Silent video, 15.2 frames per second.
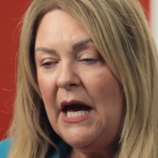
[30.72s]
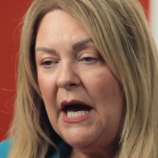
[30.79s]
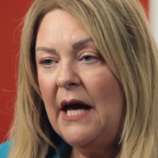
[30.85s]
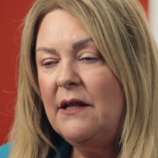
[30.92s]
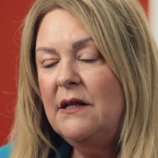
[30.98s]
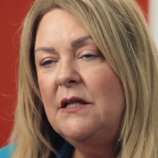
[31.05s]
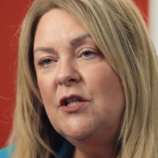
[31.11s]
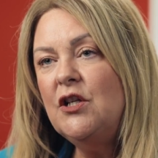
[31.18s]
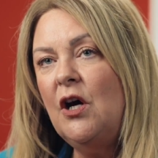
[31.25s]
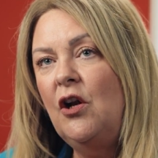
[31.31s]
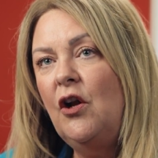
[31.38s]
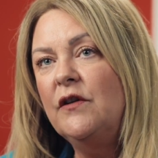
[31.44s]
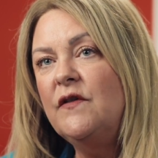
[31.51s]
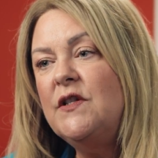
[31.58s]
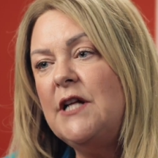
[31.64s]
and a
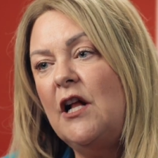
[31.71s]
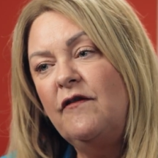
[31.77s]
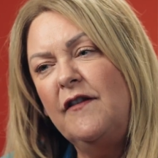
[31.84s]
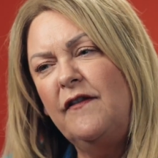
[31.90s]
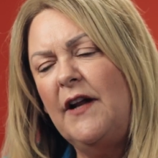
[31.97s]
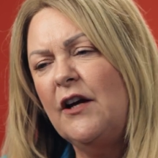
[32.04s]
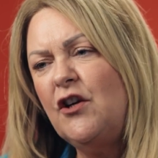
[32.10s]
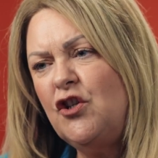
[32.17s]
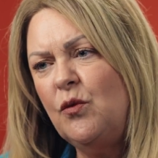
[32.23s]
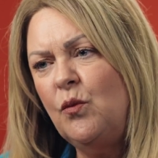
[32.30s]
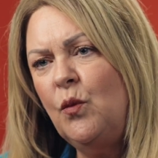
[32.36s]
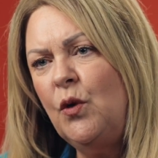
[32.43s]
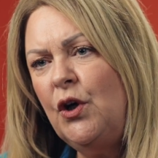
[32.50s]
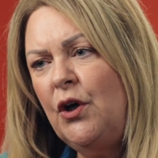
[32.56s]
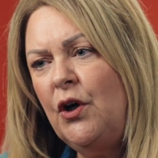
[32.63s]
lot of
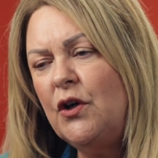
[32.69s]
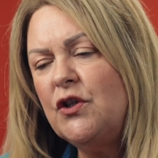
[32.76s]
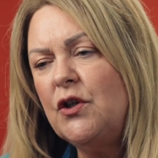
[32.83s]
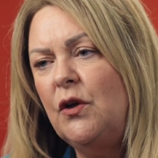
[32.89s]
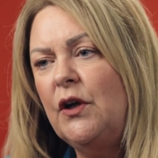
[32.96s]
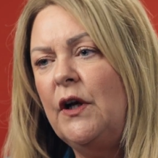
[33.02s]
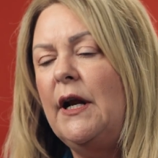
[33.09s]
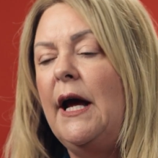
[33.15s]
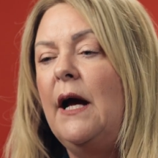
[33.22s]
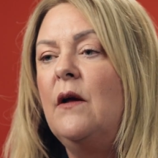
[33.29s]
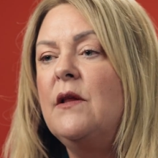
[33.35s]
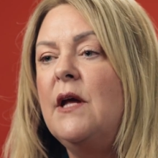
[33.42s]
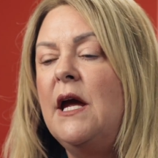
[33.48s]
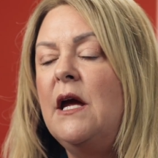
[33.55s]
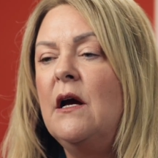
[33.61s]
self-reflection work. So looking at
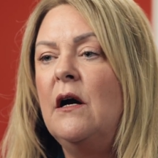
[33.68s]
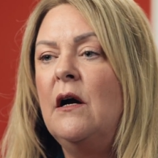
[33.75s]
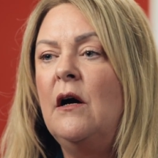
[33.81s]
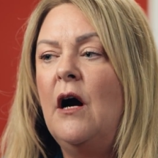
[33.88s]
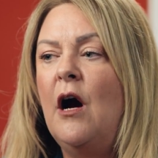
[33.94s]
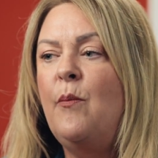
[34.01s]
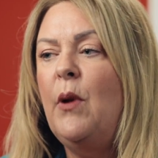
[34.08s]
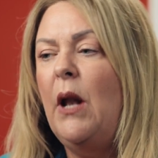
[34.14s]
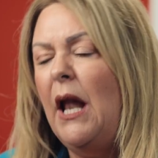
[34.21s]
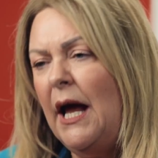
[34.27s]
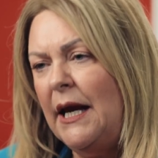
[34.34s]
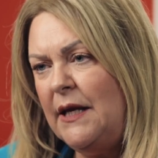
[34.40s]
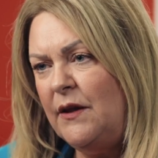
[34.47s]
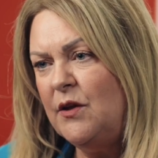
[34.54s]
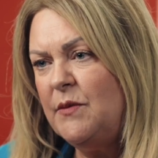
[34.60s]
how they are
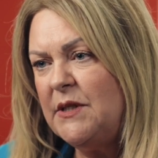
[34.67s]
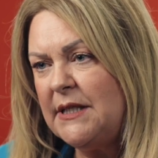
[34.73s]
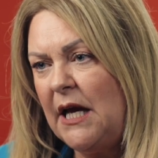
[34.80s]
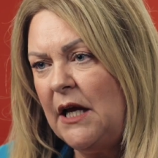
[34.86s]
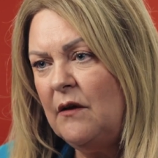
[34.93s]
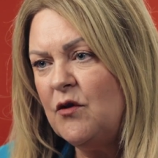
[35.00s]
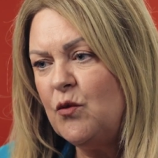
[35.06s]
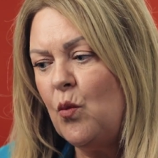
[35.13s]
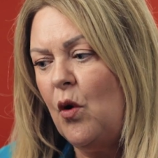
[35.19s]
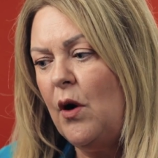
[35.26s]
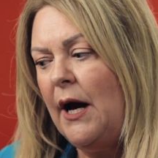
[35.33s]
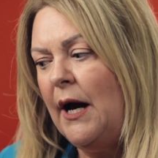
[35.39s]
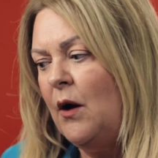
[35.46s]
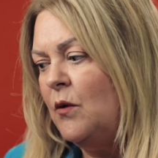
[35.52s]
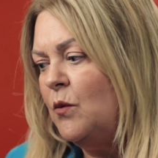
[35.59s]
applying themselves, what
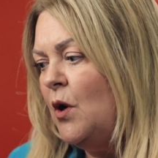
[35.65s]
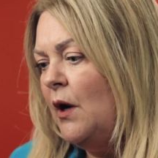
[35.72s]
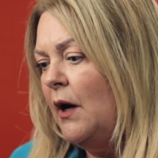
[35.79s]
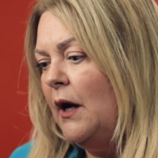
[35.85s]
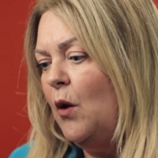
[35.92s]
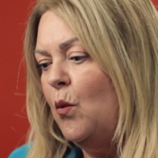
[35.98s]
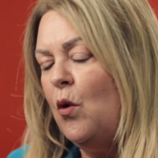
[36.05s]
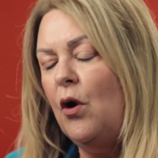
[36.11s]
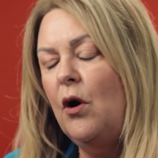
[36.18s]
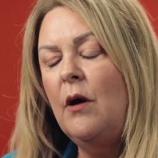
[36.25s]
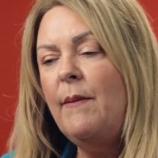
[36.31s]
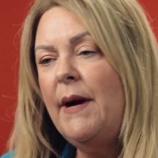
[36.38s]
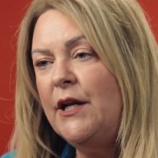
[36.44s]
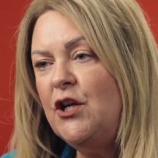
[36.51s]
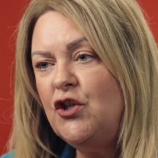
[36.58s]

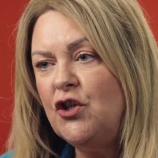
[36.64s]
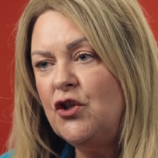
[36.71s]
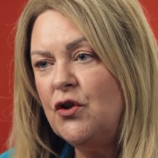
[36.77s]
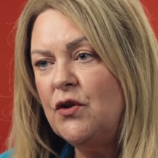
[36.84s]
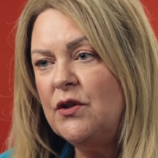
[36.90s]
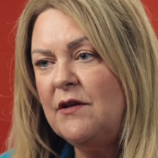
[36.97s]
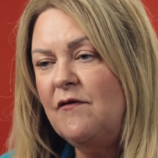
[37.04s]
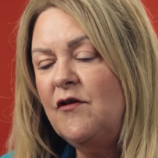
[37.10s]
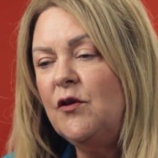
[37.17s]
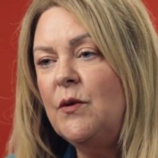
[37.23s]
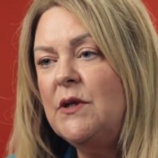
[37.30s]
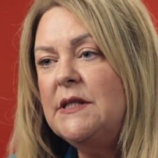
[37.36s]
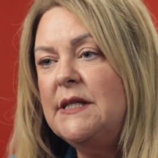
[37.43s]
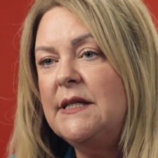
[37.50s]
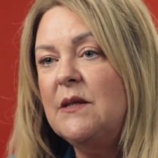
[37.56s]
a manager does
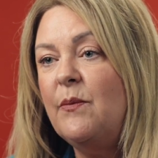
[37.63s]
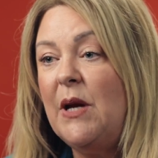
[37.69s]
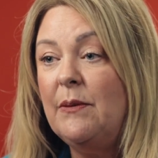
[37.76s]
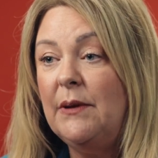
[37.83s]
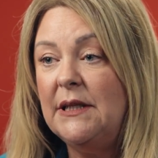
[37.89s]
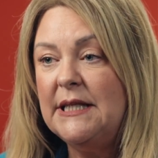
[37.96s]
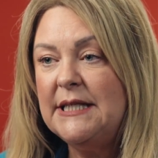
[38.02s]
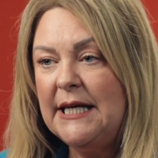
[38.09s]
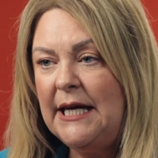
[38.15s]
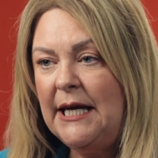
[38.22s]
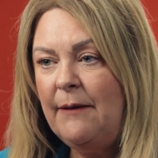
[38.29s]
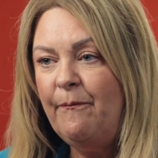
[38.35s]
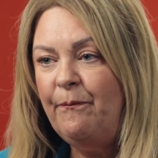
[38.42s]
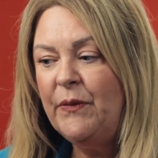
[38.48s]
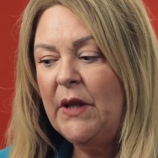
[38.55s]
influences the people in the
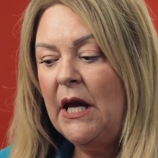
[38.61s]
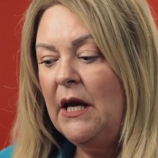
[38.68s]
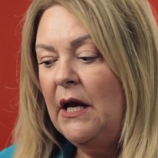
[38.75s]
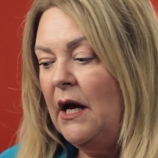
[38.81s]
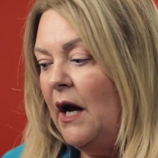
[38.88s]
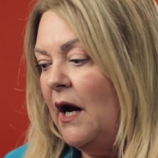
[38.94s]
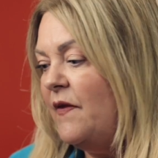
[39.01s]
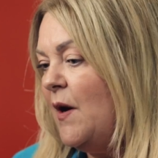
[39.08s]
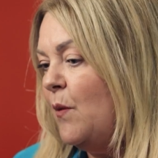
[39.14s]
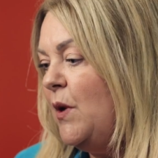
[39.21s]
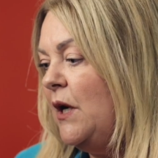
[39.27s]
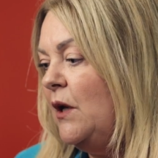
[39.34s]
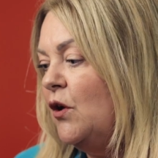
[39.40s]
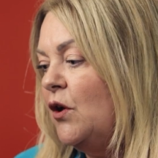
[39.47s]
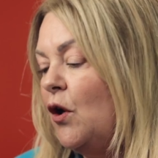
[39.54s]
team. And then
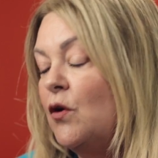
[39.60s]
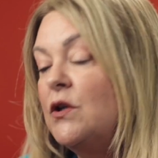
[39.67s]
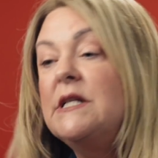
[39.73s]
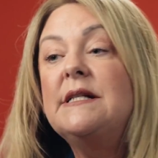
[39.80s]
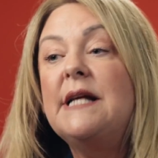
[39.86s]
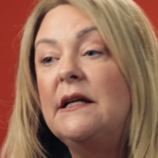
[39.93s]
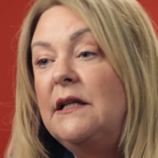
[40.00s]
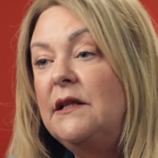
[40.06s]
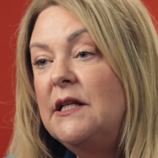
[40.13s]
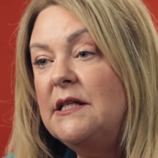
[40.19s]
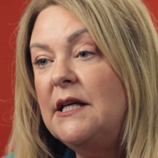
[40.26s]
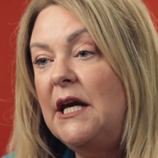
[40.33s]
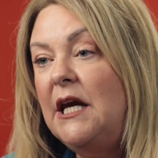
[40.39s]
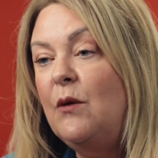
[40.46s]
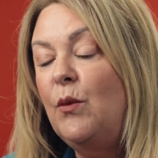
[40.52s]
we look at understanding the
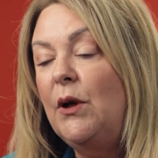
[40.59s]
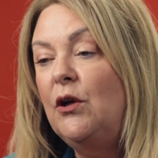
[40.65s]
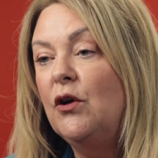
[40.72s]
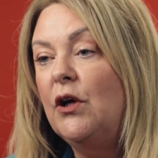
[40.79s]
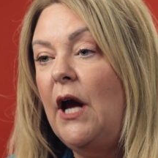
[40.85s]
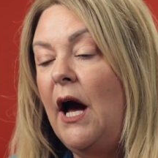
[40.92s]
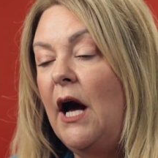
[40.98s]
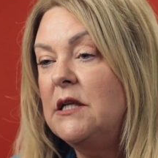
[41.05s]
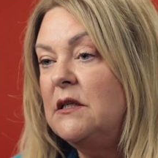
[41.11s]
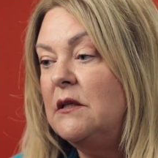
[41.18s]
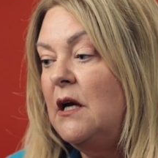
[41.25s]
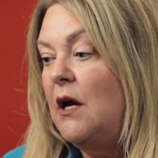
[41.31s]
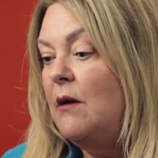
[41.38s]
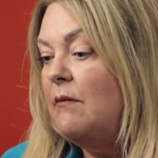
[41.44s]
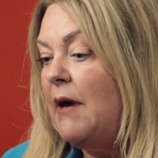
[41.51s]
team. We look at
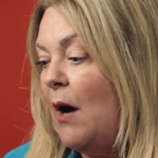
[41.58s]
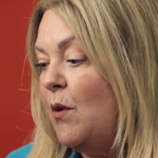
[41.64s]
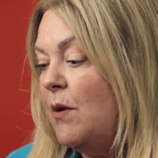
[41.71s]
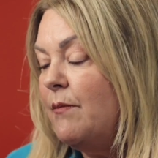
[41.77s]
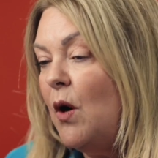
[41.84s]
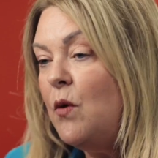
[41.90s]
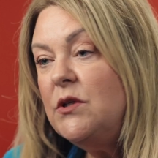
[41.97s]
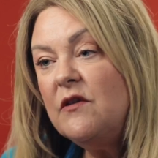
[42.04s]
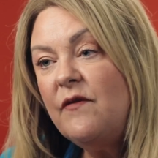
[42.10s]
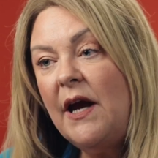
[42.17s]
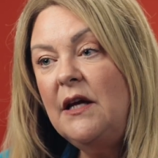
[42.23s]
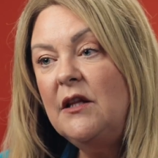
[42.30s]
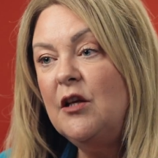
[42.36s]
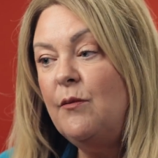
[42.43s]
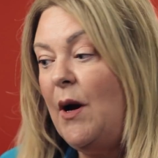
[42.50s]
how we
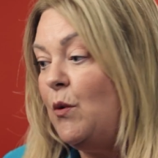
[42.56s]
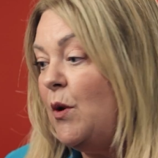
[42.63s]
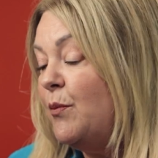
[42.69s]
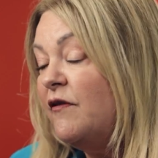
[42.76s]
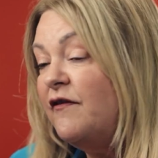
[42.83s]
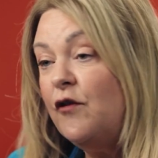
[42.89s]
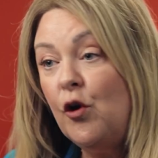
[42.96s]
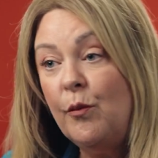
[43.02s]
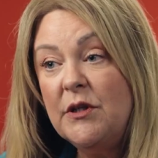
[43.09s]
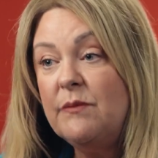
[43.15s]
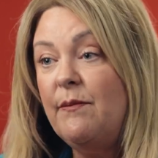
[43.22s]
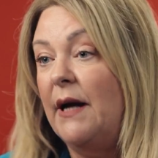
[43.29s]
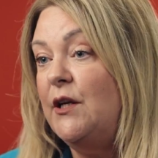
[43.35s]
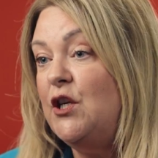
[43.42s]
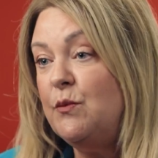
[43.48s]
motivate them, how we performance
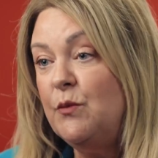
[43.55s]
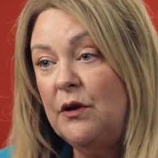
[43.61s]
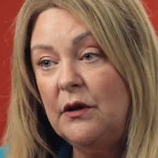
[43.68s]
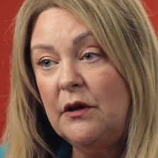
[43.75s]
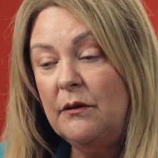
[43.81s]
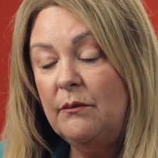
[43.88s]
management